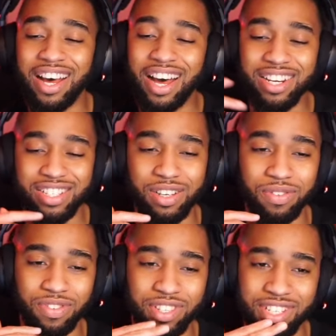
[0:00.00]
I just
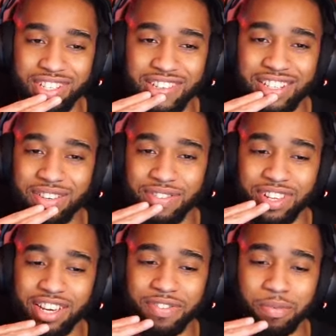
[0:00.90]
don't really, it don't really
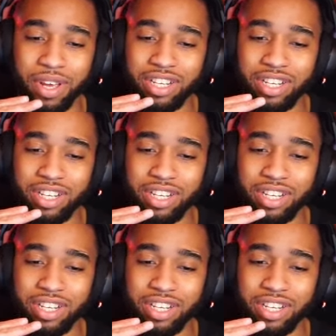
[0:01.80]
hit for me.